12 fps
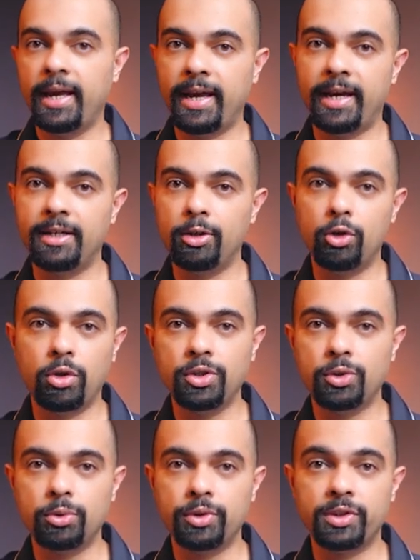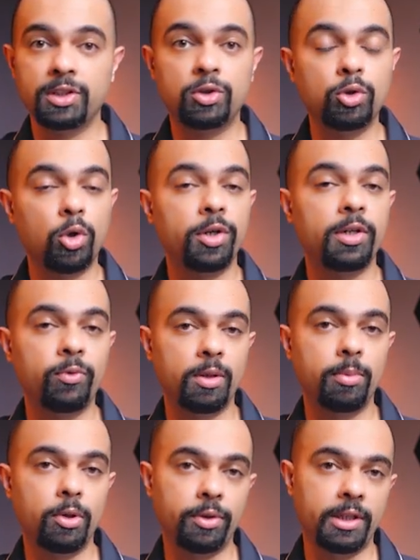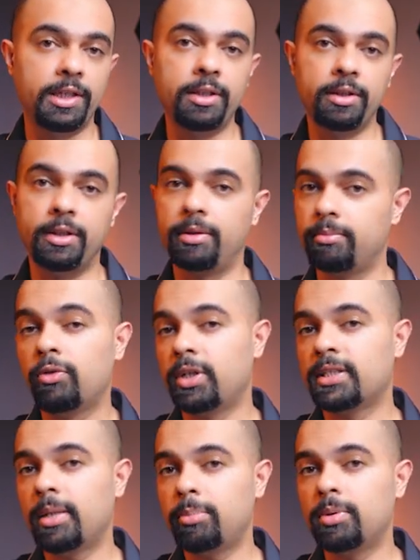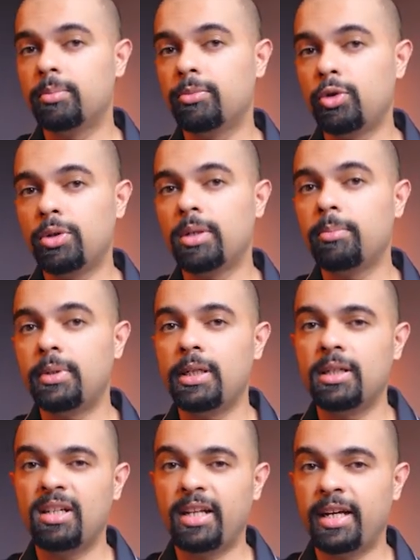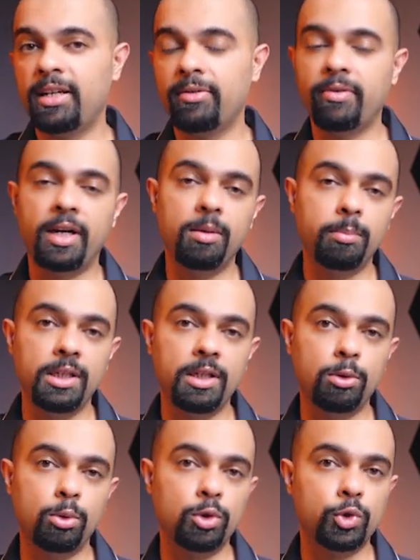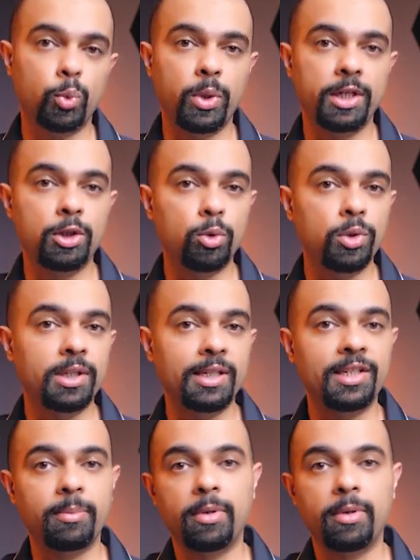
add knowledge sources not available on the internet. For example, you can build a life and money coach where you tell it